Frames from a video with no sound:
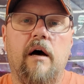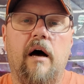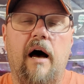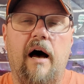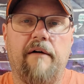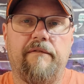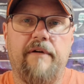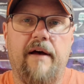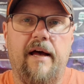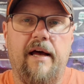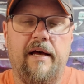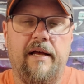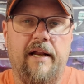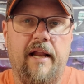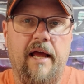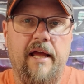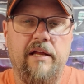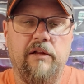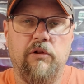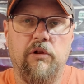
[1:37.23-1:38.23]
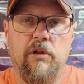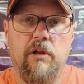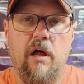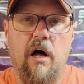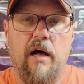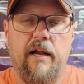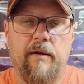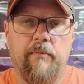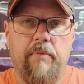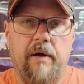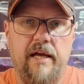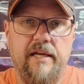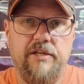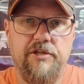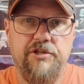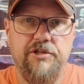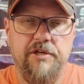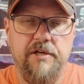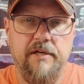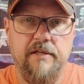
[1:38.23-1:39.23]
I've had a lot of
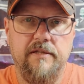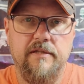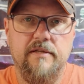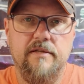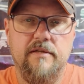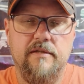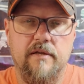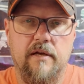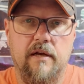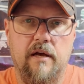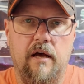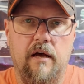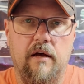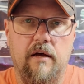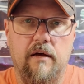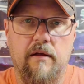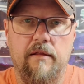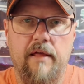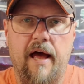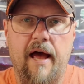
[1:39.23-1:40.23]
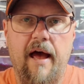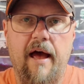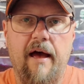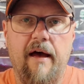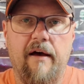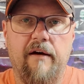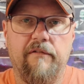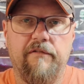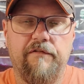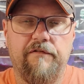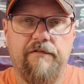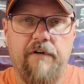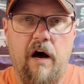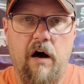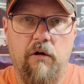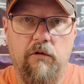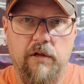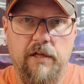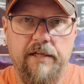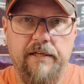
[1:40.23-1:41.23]
patients that have
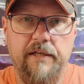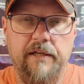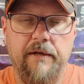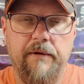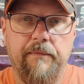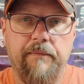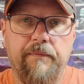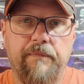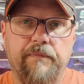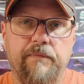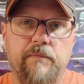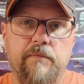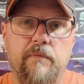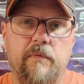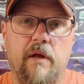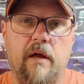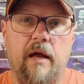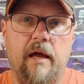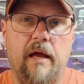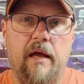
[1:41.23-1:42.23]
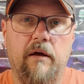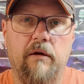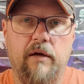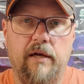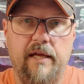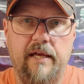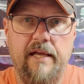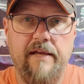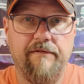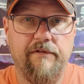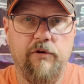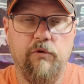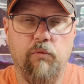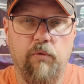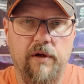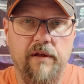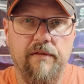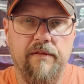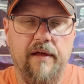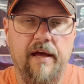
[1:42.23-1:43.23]
fallen even
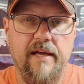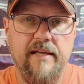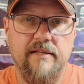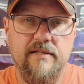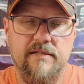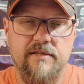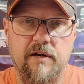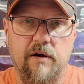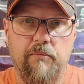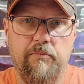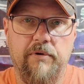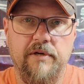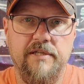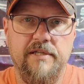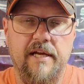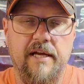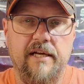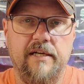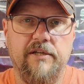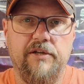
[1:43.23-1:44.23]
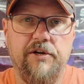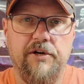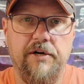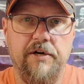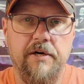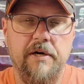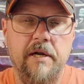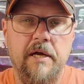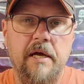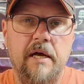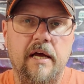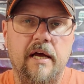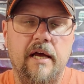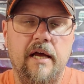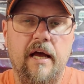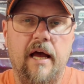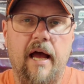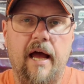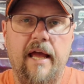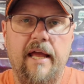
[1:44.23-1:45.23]
with a stump protector
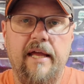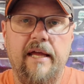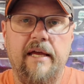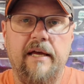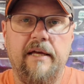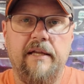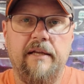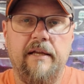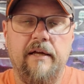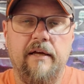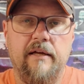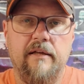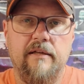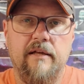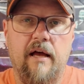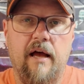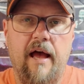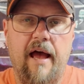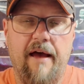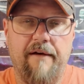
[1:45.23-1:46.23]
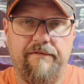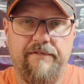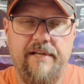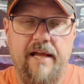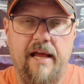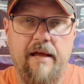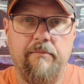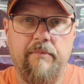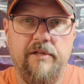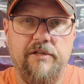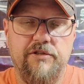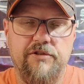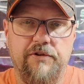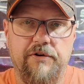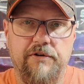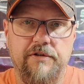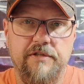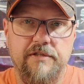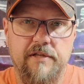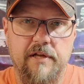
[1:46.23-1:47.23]
and have damaged
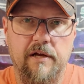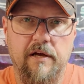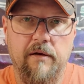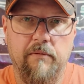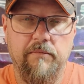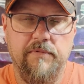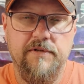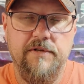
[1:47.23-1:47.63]
their stump.